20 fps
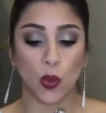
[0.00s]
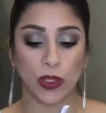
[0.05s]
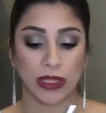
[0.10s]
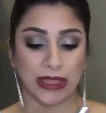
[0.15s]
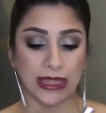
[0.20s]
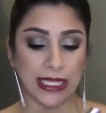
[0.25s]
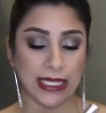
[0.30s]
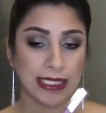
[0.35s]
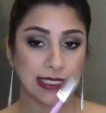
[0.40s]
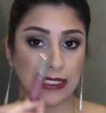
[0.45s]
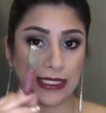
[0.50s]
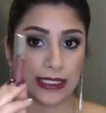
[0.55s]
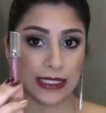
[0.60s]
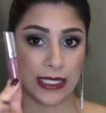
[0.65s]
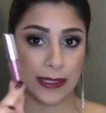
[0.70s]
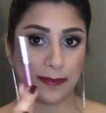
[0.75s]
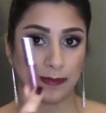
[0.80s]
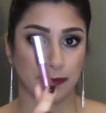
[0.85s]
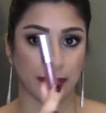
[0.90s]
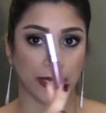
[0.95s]
with this
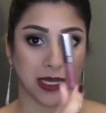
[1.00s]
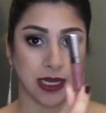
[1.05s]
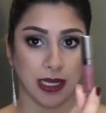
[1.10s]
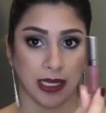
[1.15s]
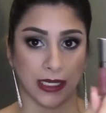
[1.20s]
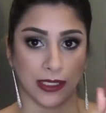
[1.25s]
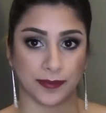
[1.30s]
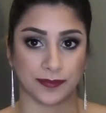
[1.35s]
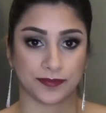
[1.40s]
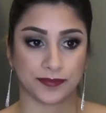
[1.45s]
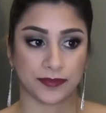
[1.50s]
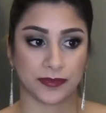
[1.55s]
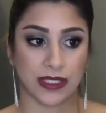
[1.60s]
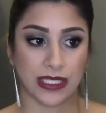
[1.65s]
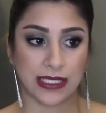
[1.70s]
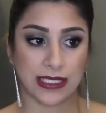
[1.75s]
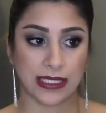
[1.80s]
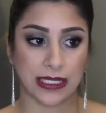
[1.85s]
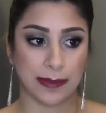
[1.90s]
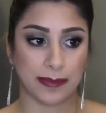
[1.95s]
lip uh,
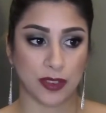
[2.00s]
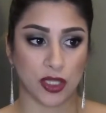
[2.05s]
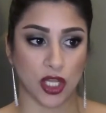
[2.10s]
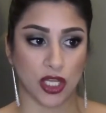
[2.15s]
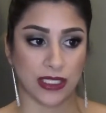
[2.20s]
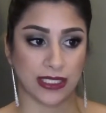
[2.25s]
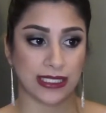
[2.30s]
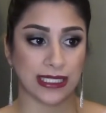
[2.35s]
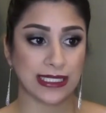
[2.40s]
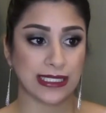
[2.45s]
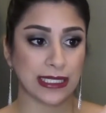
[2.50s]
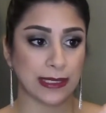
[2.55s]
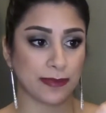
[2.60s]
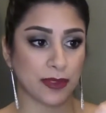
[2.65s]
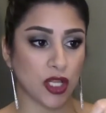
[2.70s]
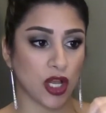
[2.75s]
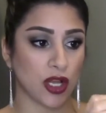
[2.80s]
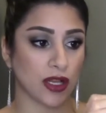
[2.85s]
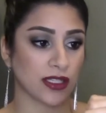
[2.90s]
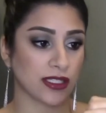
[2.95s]
this lip gloss. This
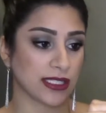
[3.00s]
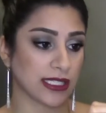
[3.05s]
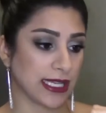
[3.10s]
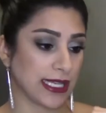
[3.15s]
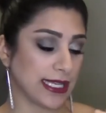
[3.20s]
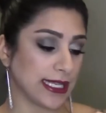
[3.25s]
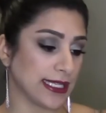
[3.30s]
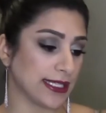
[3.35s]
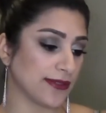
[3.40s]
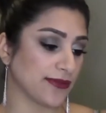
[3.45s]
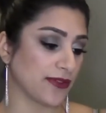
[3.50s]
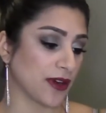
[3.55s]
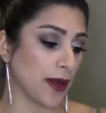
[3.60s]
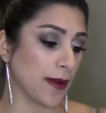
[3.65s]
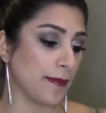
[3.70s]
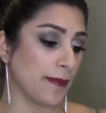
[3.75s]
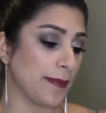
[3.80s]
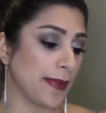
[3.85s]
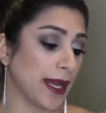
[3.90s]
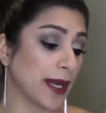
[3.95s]
lip gloss is
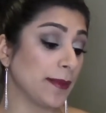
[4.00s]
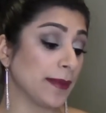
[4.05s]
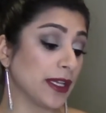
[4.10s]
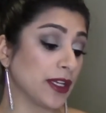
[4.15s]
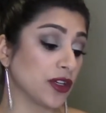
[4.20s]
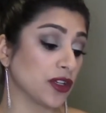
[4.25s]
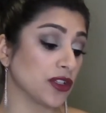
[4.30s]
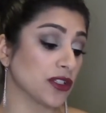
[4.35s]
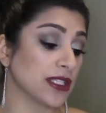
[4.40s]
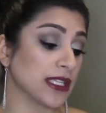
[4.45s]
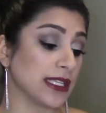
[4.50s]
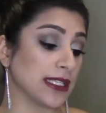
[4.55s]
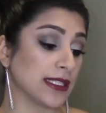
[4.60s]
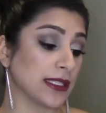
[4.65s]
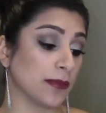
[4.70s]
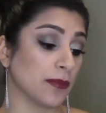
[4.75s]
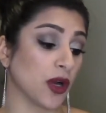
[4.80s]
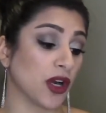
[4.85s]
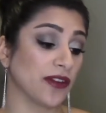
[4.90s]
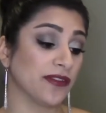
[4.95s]
from Bare Minerals. It's
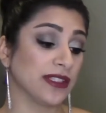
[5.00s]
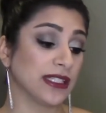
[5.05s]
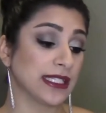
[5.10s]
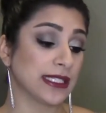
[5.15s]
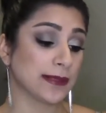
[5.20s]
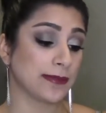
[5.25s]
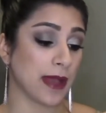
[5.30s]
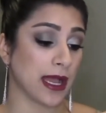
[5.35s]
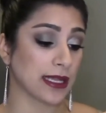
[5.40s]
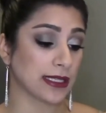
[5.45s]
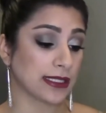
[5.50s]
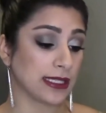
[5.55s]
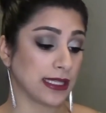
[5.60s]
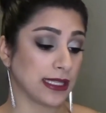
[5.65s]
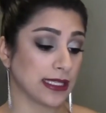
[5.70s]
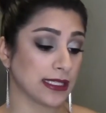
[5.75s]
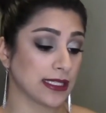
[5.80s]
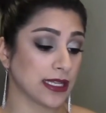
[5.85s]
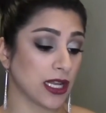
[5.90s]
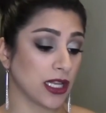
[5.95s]
the Marvelous Moxie,
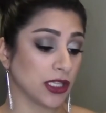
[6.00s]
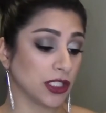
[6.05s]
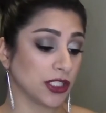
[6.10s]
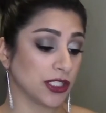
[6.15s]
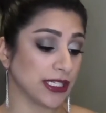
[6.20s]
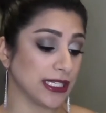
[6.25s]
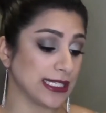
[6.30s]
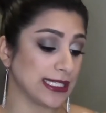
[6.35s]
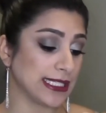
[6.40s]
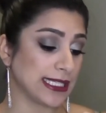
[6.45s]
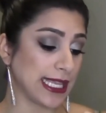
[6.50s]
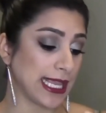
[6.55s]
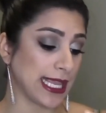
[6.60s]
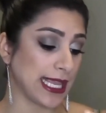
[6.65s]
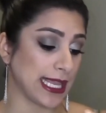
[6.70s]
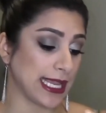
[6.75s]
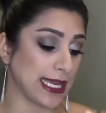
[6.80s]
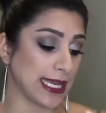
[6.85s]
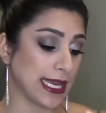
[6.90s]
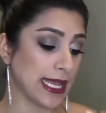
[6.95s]
and this color is
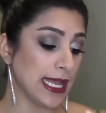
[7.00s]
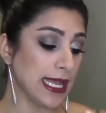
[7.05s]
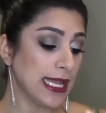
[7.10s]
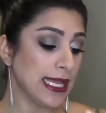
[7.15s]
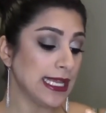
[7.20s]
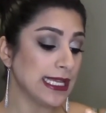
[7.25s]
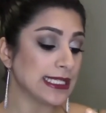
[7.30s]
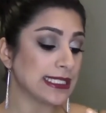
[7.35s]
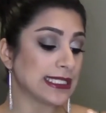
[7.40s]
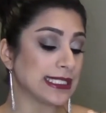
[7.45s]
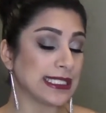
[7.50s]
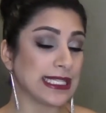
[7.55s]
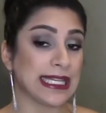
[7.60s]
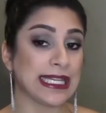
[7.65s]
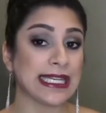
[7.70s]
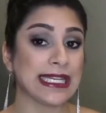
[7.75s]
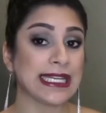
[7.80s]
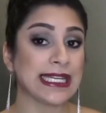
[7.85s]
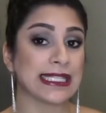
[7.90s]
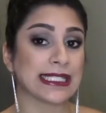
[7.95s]
in
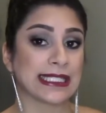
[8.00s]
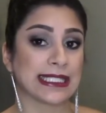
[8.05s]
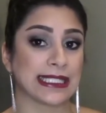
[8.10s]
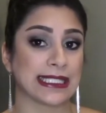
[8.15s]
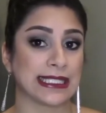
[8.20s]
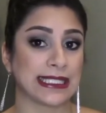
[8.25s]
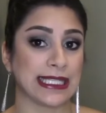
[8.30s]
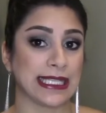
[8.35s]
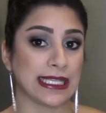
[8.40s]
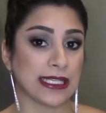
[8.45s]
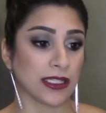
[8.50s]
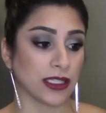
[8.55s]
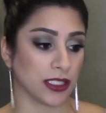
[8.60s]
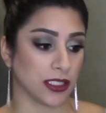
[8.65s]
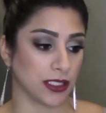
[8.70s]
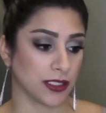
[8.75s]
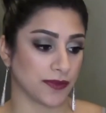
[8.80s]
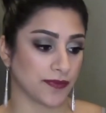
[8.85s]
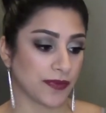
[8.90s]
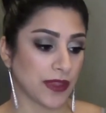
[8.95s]
Scene
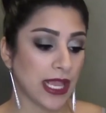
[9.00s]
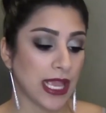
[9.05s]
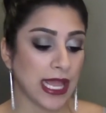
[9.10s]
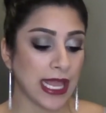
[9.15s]
Stealer.